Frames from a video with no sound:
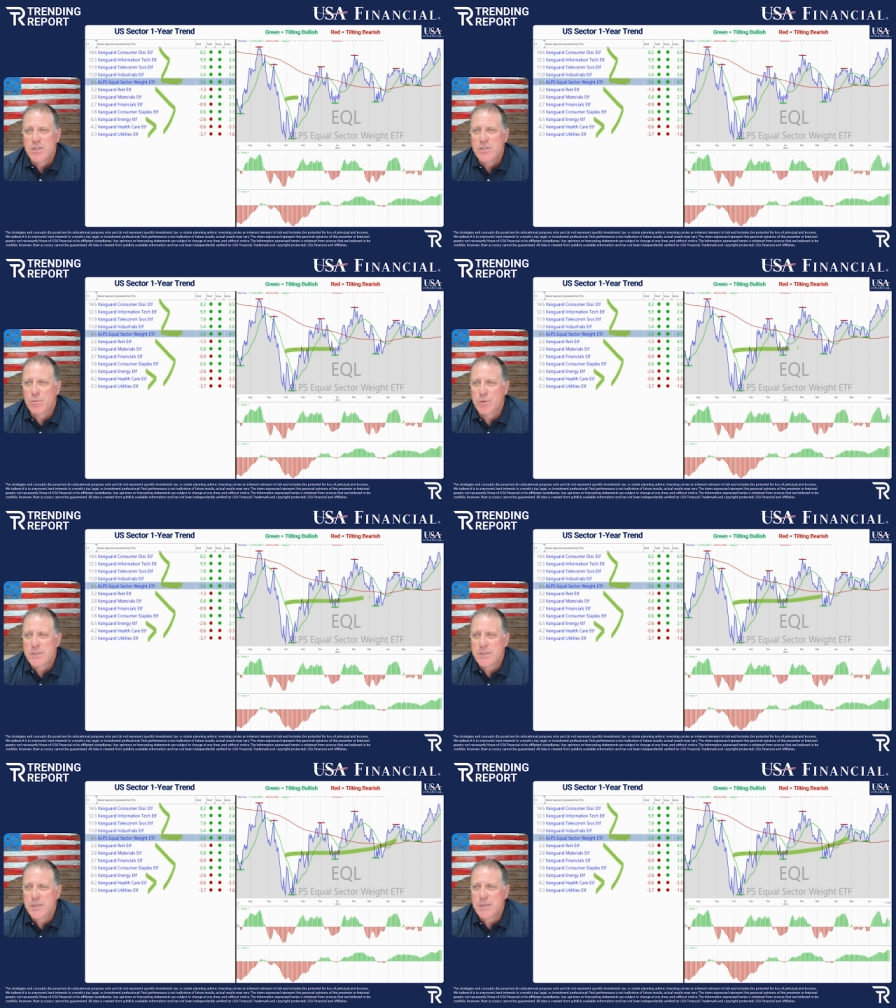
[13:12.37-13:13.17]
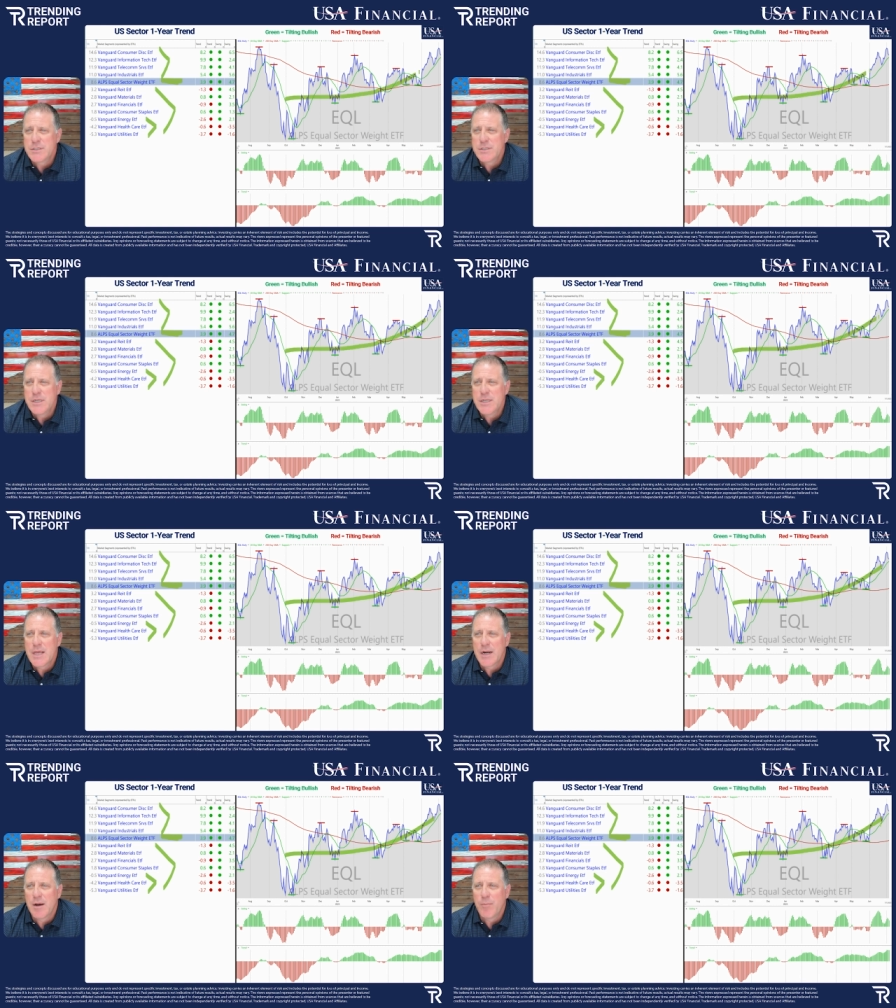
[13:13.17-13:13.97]
So we're still seeing
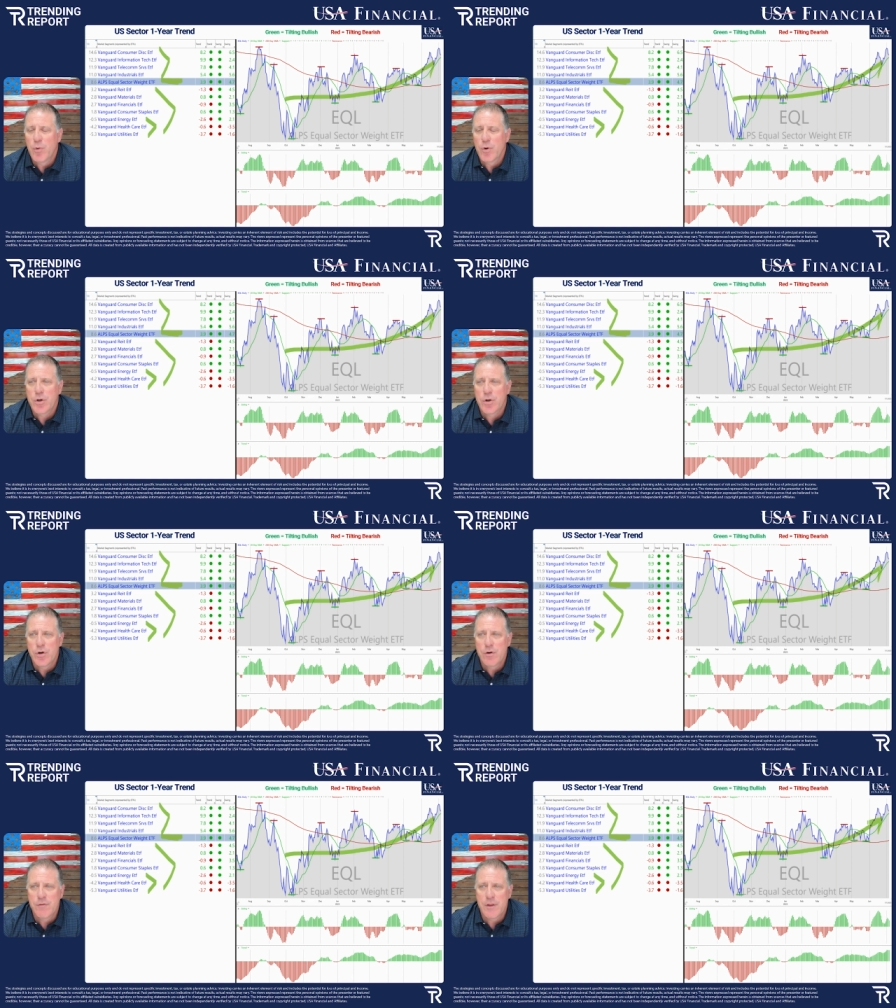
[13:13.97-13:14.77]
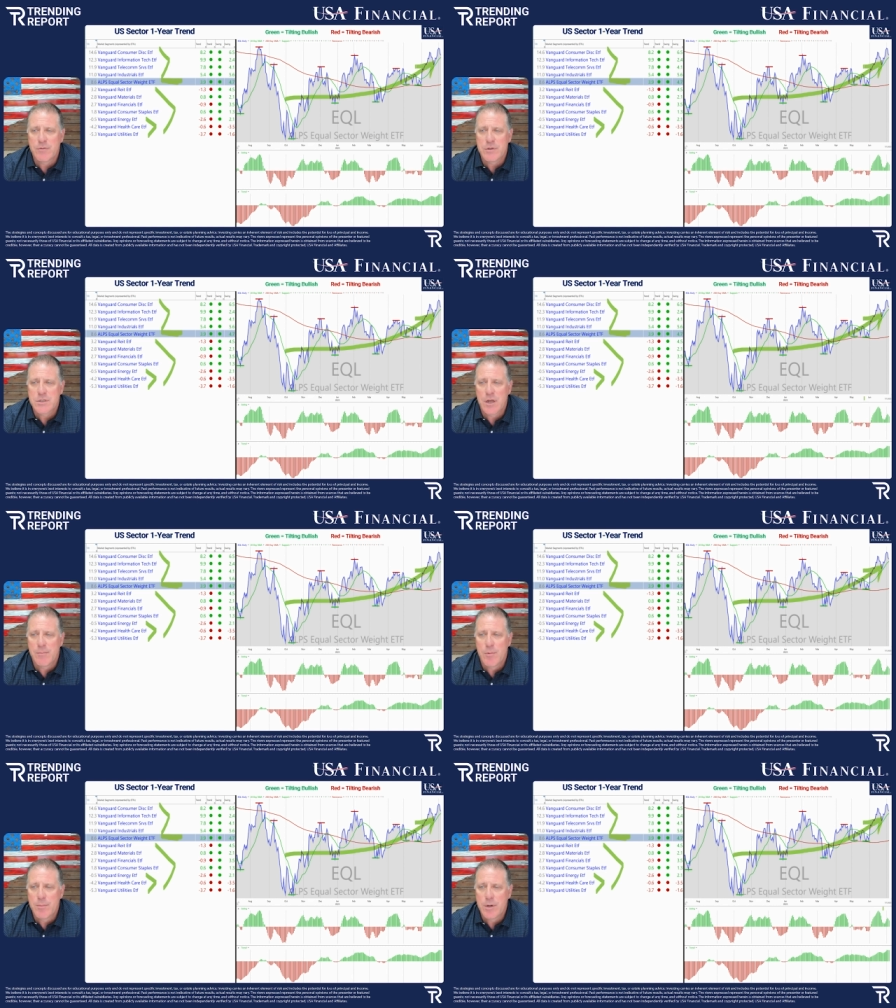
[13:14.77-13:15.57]
that upward curve like we saw
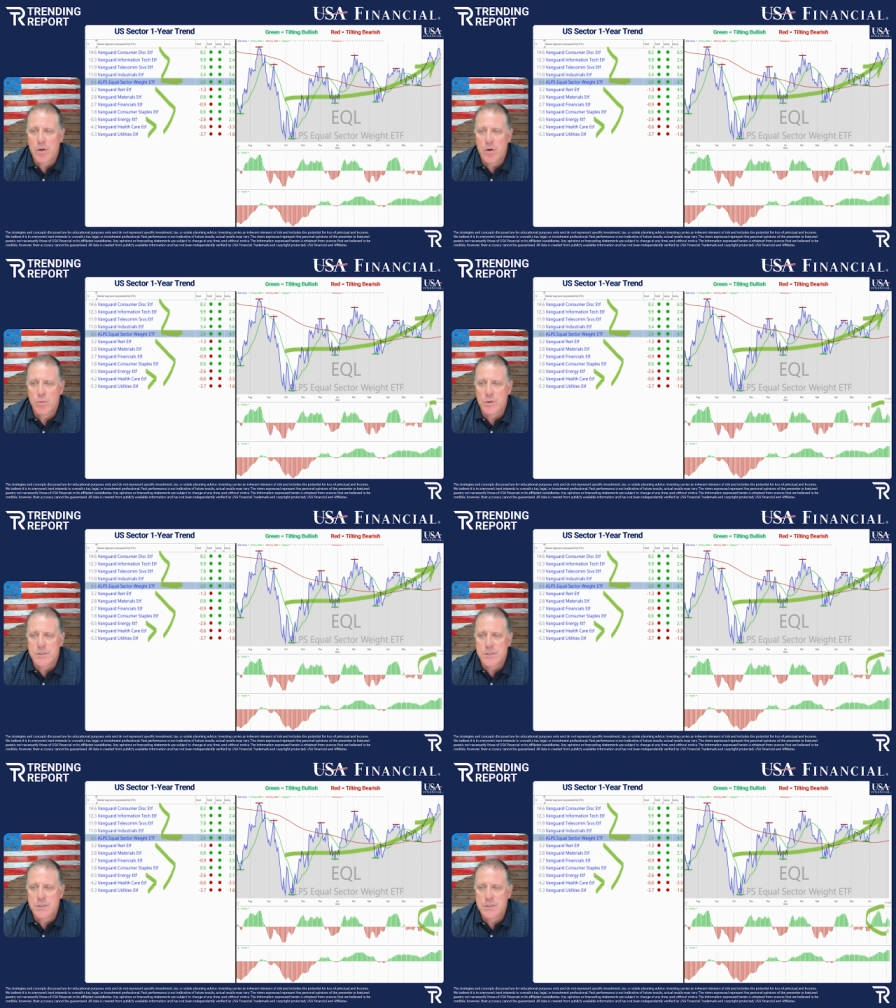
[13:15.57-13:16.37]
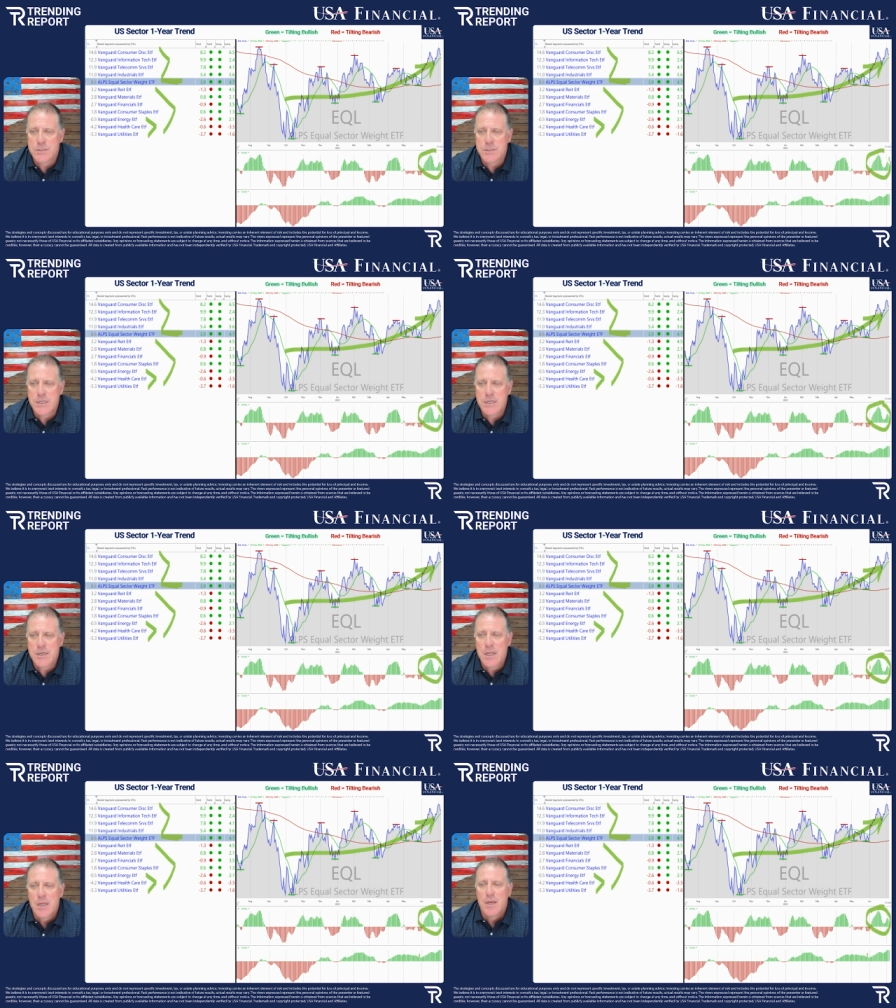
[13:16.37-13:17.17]
a moment ago. We're still
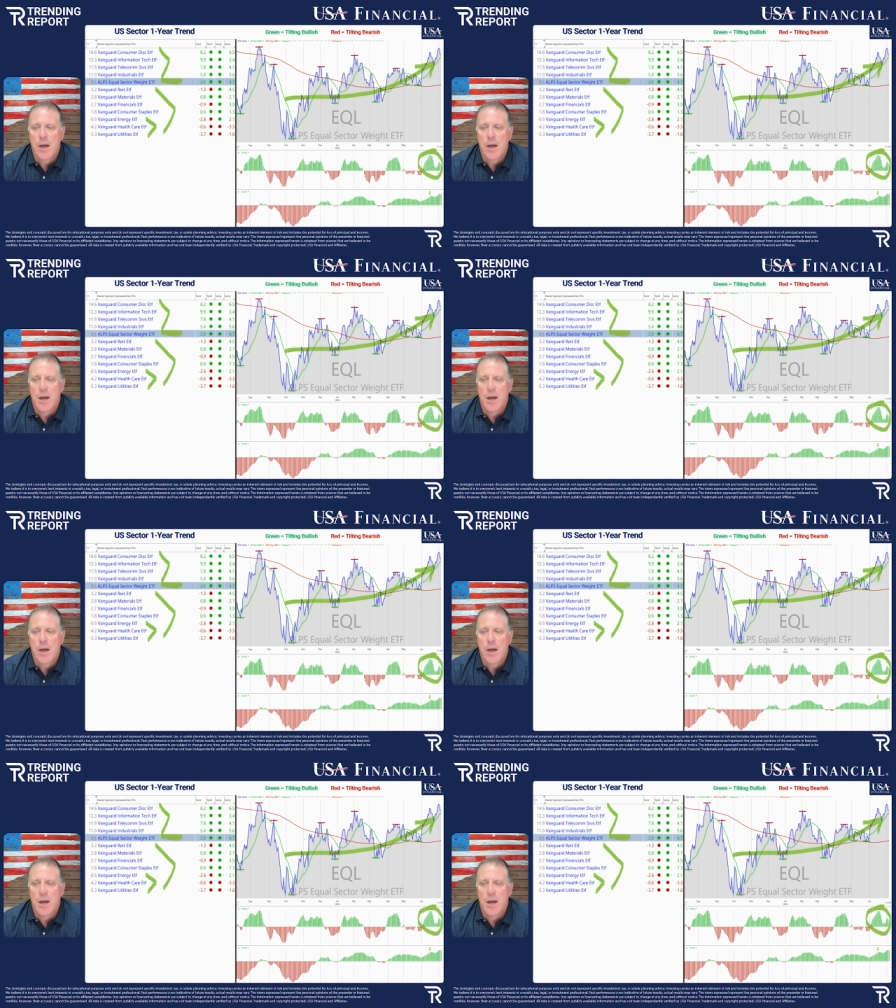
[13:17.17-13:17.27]
seeing